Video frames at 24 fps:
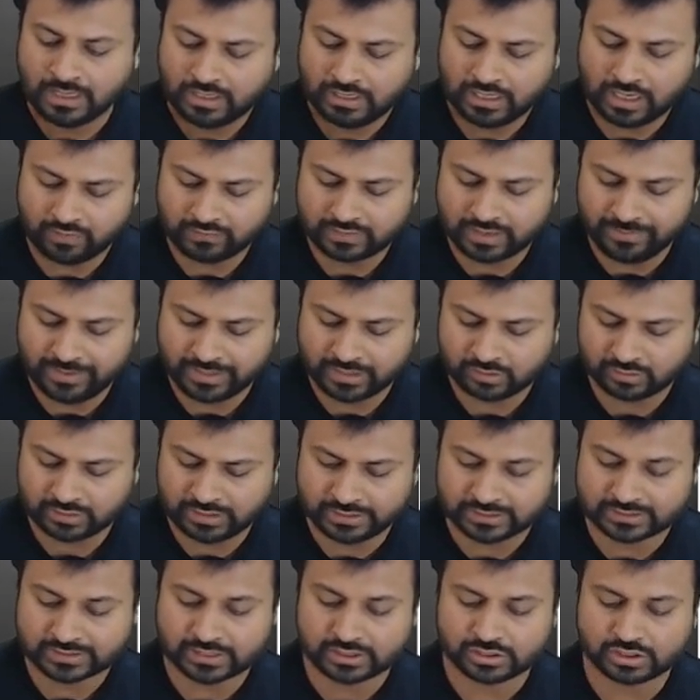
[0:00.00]
Now coming to the
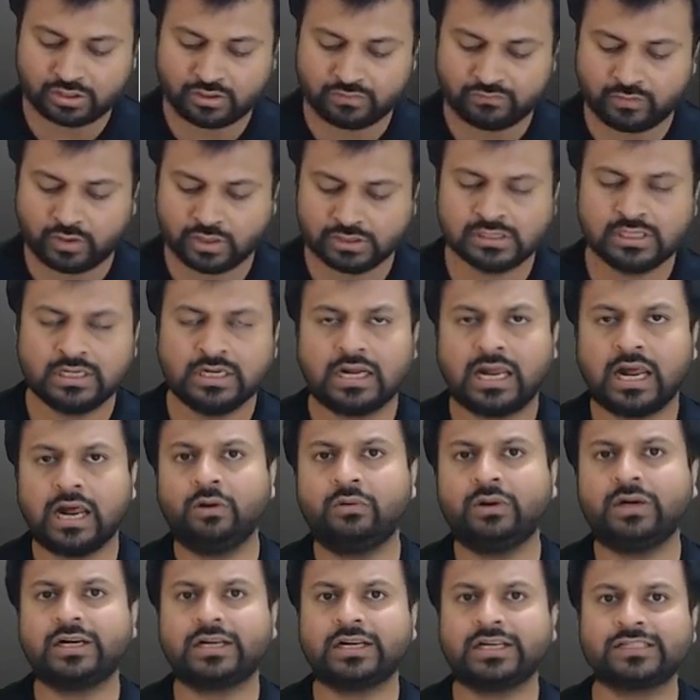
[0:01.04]
discussion of
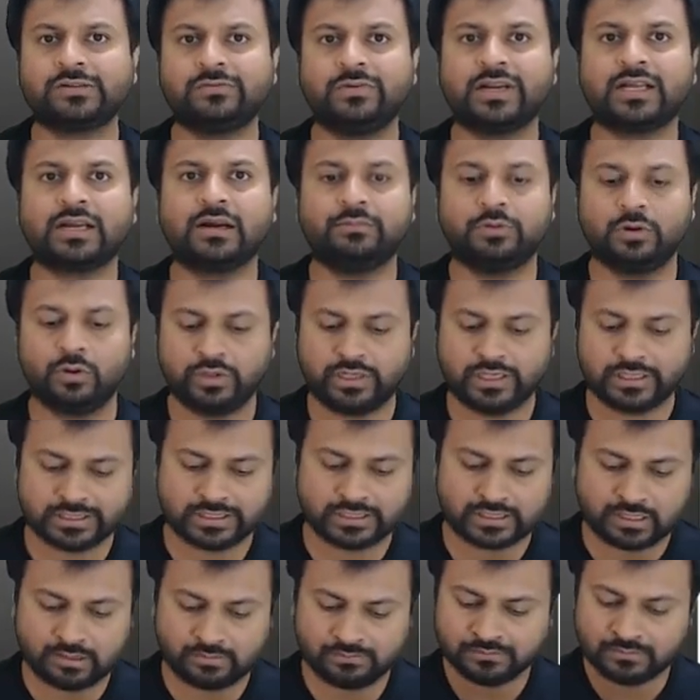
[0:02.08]
how a trust will compute its
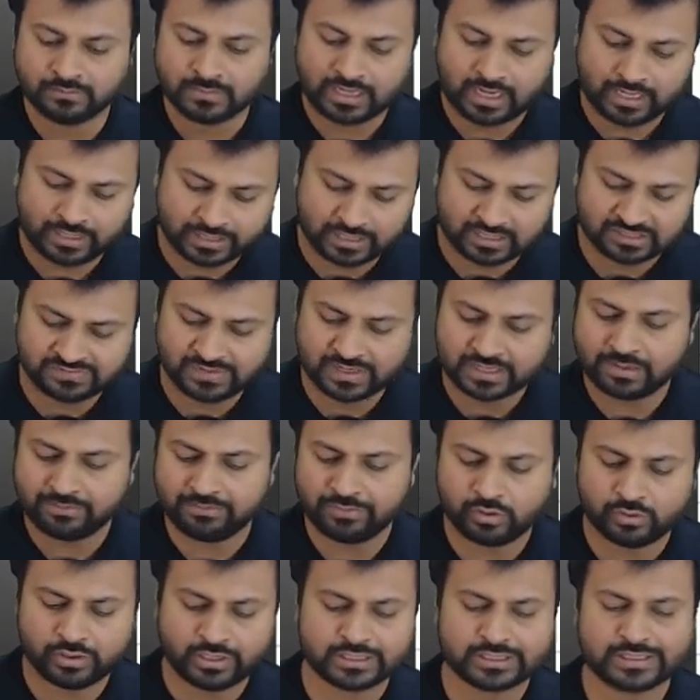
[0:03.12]
income. A trust will
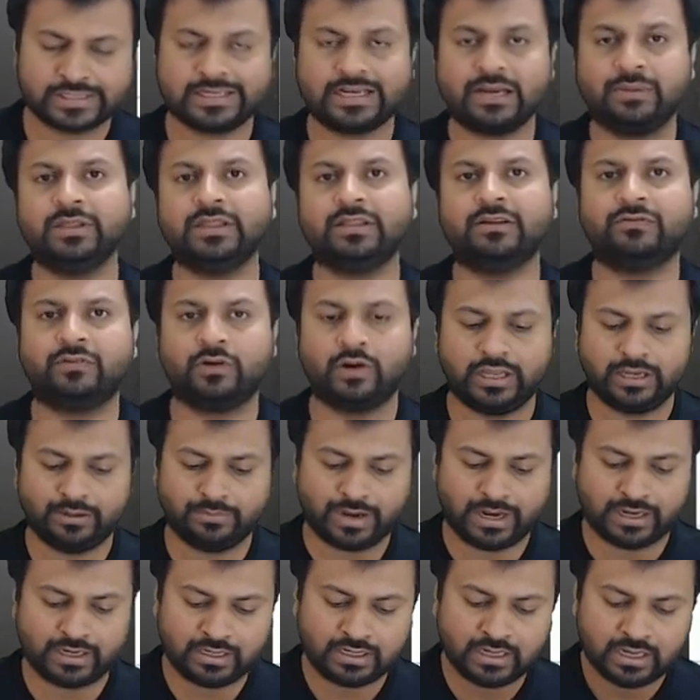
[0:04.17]
compute its income in the following
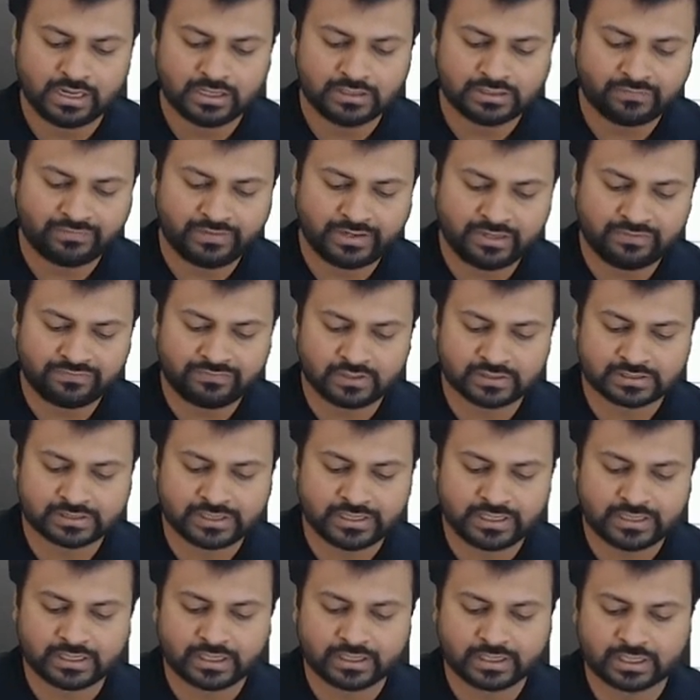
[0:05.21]
manner. The very first
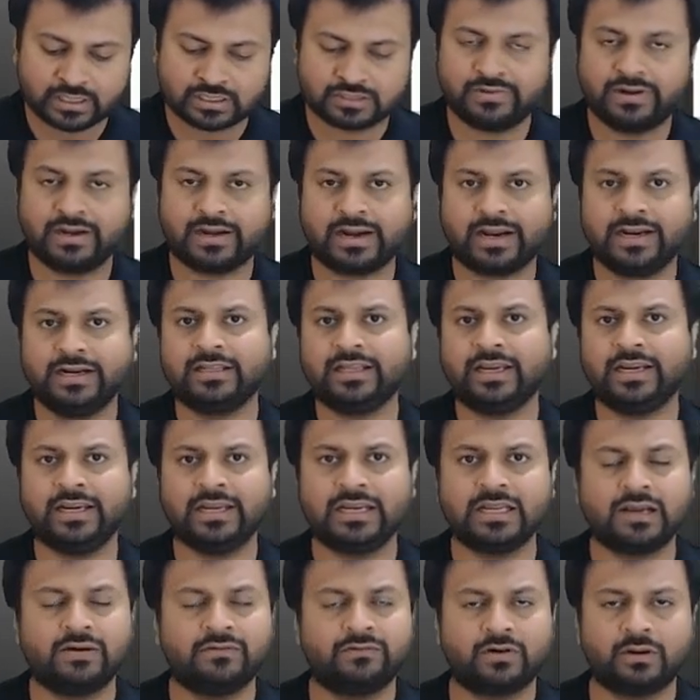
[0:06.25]
thing, the trust will write the
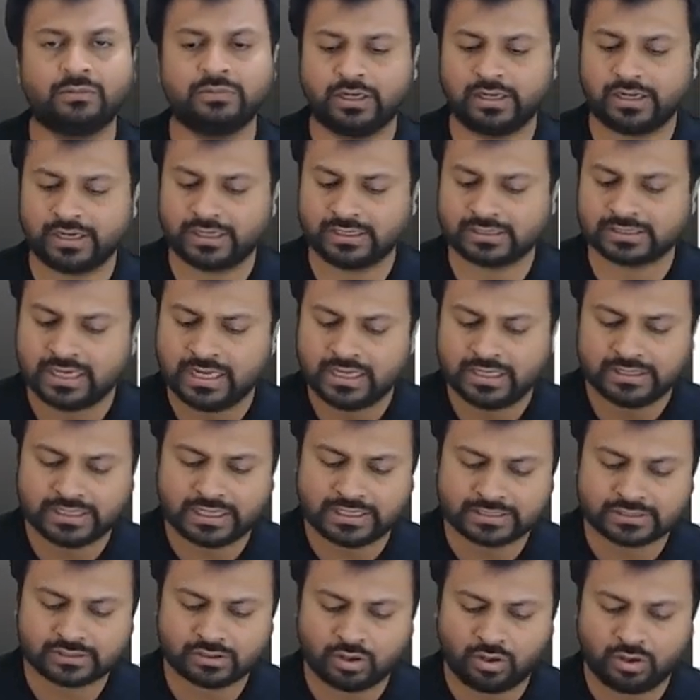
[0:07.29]
income from the trust,
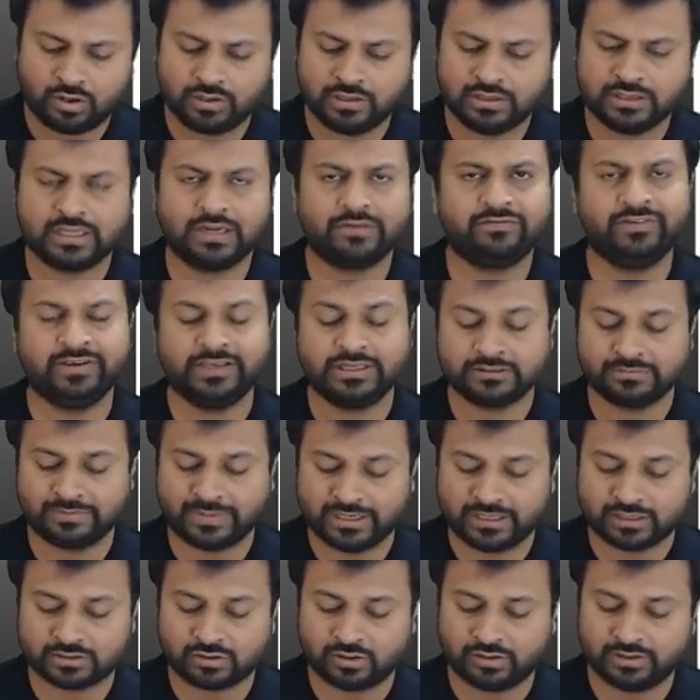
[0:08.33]
that is all the fees
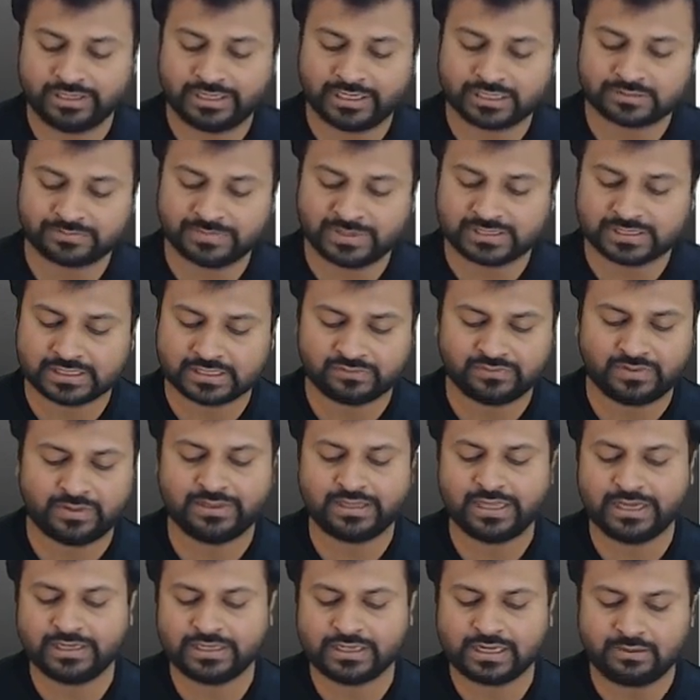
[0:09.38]
minus all the expenses will be
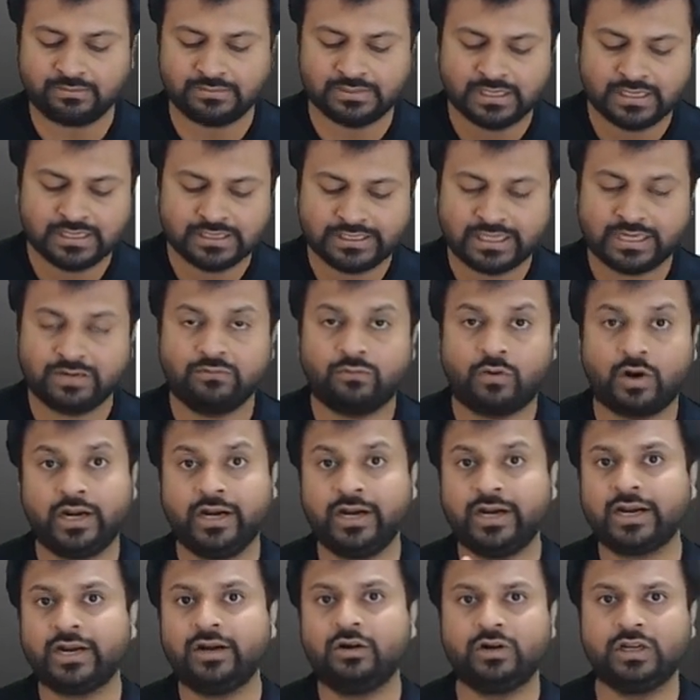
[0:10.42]
the income. Then
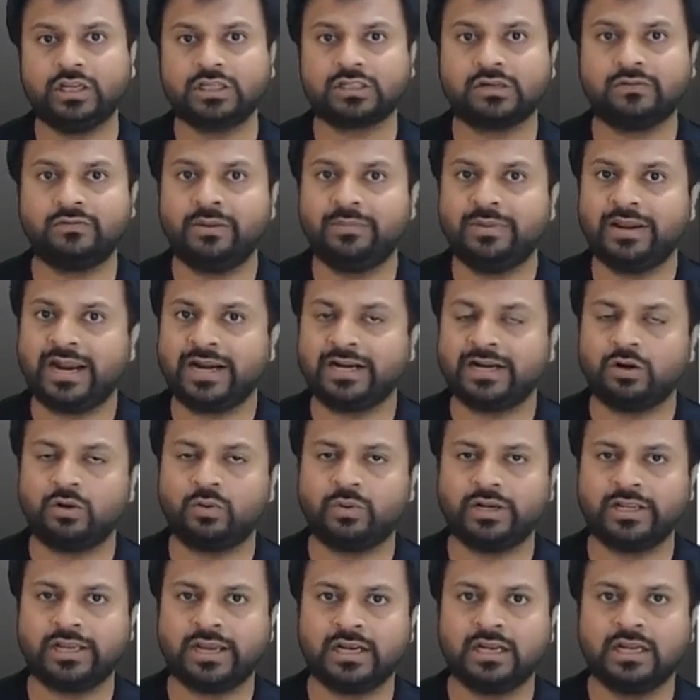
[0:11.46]
voluntary donation will be added
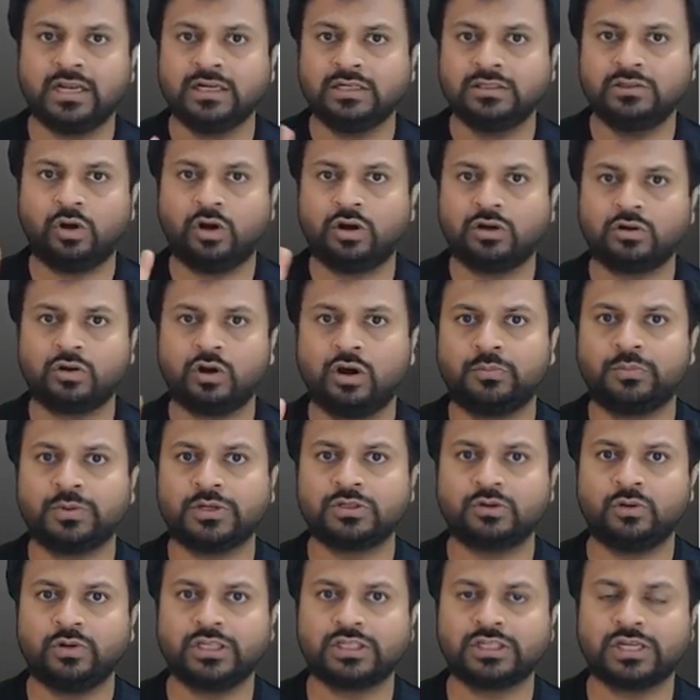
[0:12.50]
over here, not corpus
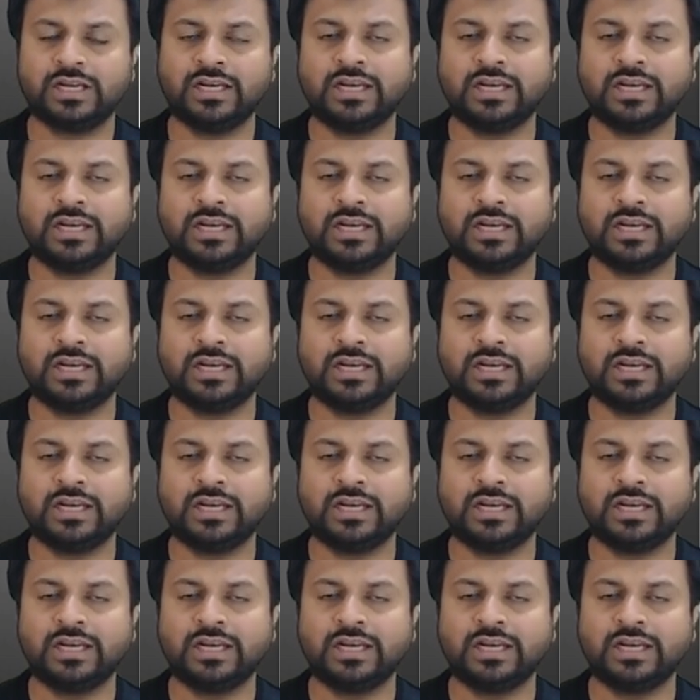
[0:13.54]
donation.